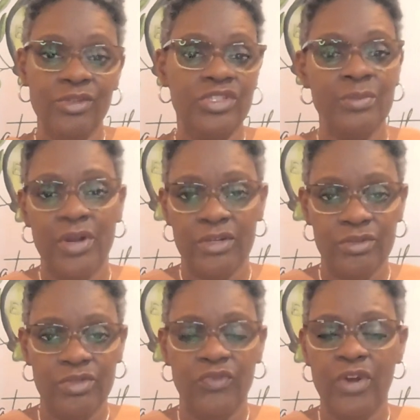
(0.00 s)
those
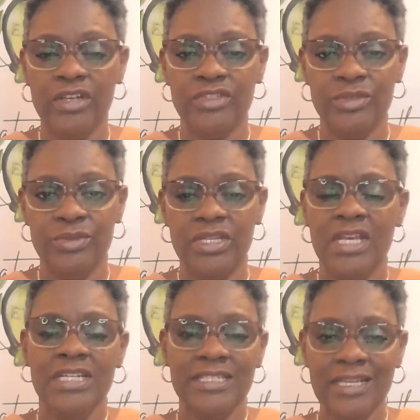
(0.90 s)
SMART goals for our
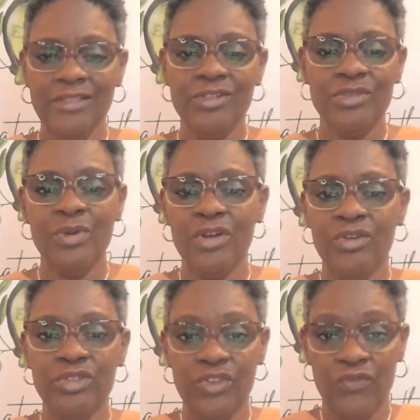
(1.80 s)
students, set those
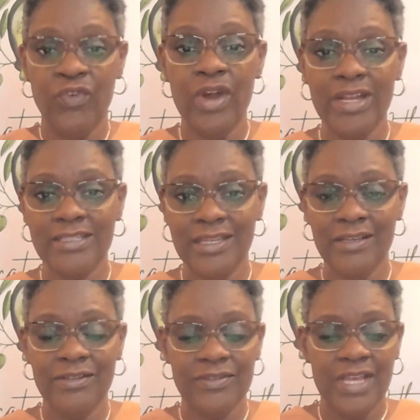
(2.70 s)
SMART goals for
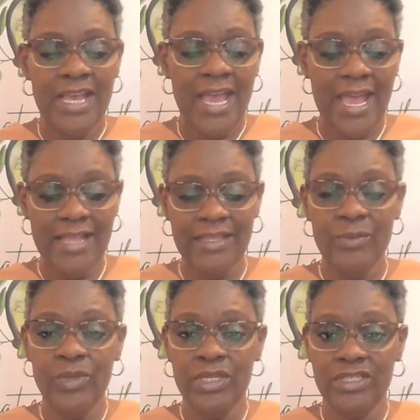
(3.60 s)
ourselves, and
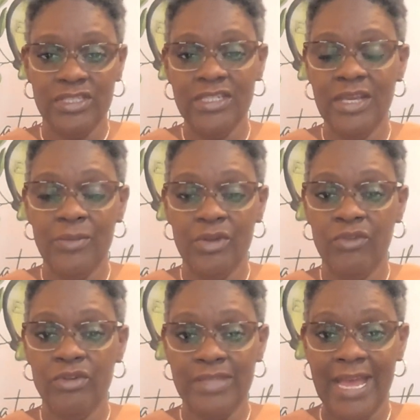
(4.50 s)
then we could see that we
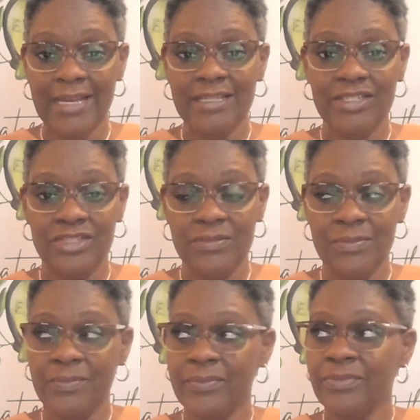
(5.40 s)
grow. That is,
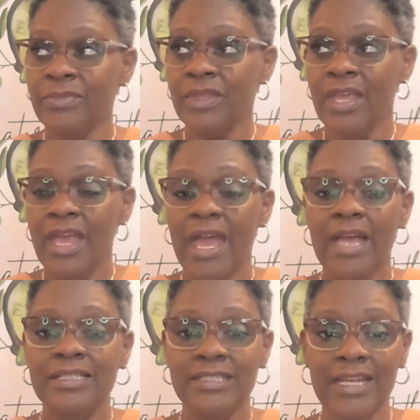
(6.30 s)

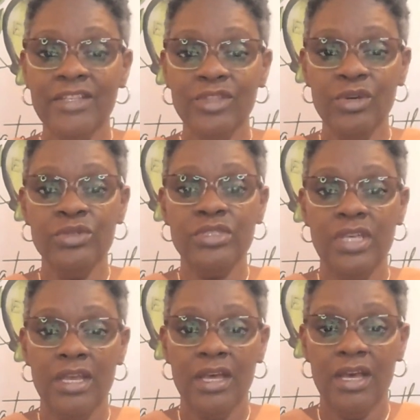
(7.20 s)
setting
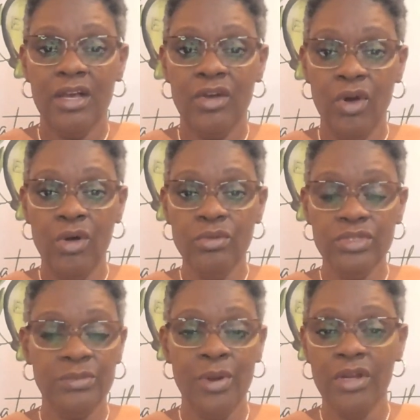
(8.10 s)
those
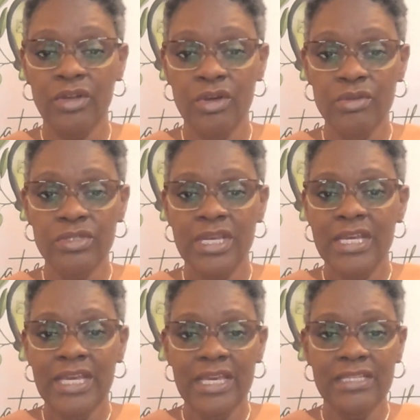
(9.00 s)
goals, SMART goals,
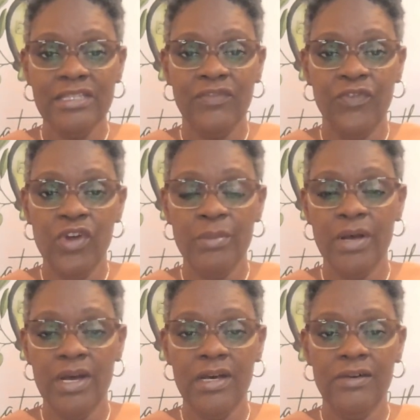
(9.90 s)
is a
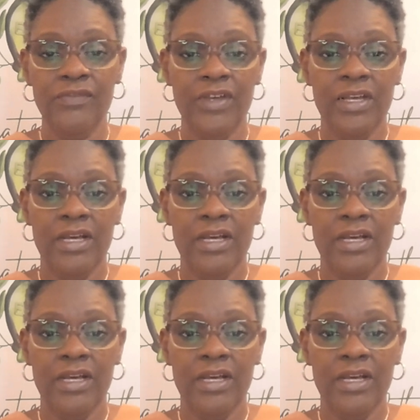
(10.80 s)
form of